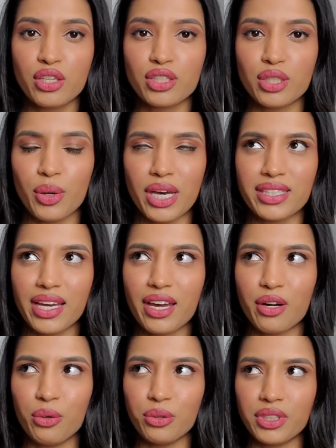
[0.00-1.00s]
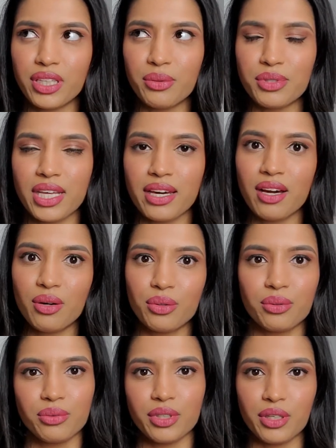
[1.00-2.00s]
So as I got older, I was like,
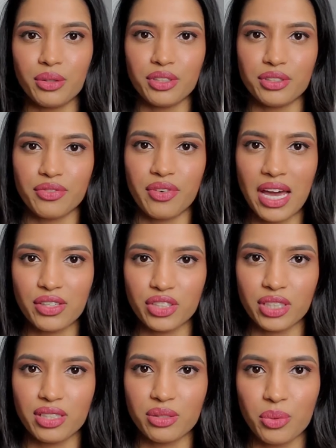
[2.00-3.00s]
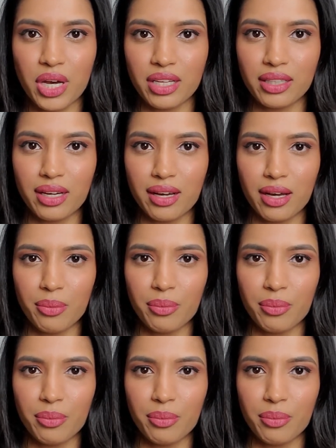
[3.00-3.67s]
oh, you know, there's fashion as well.